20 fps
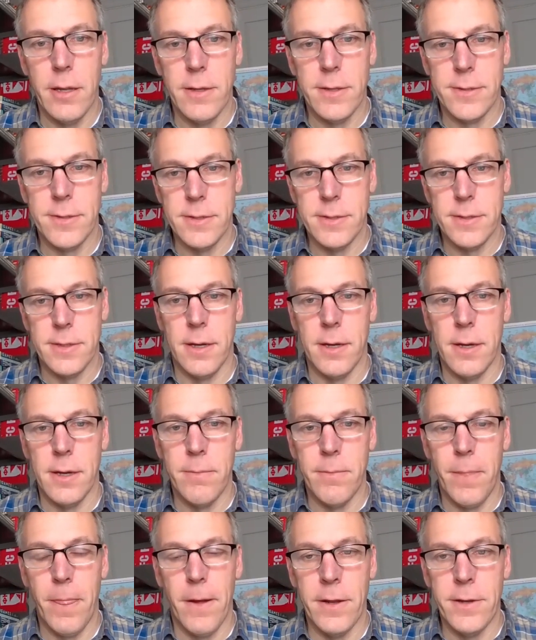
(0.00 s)
This is
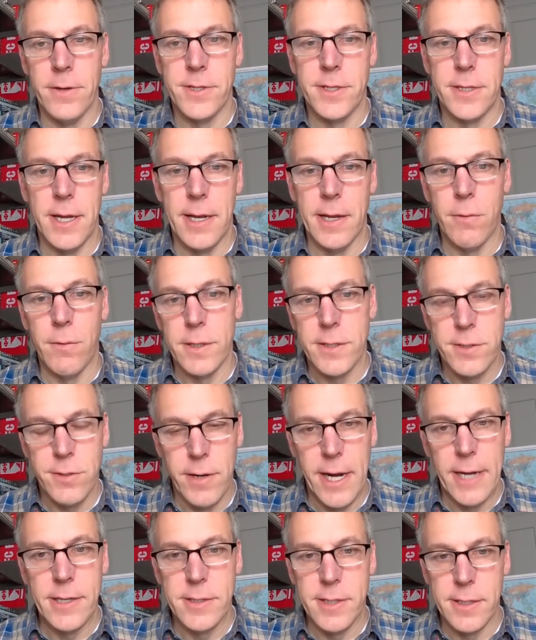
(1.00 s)
understanding what
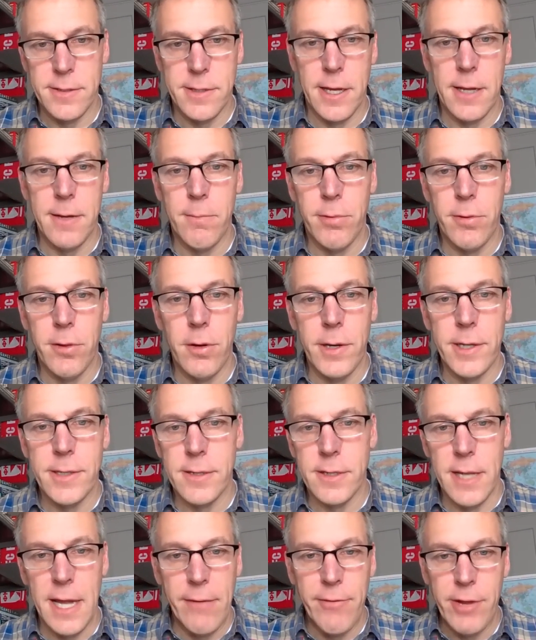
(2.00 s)
strategies they employed
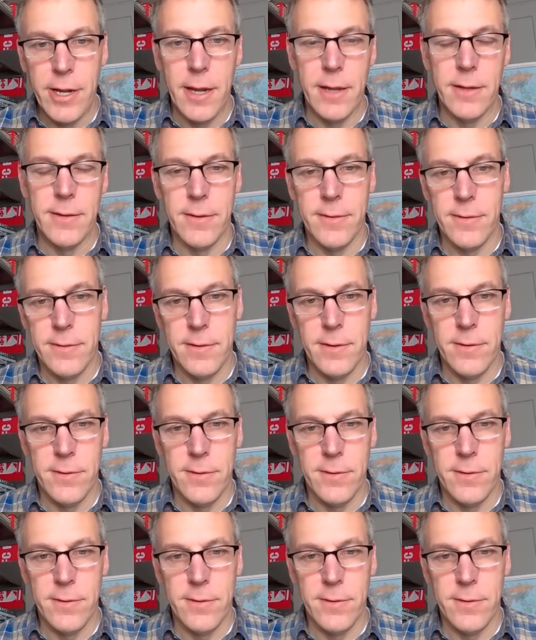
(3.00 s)
to navigate this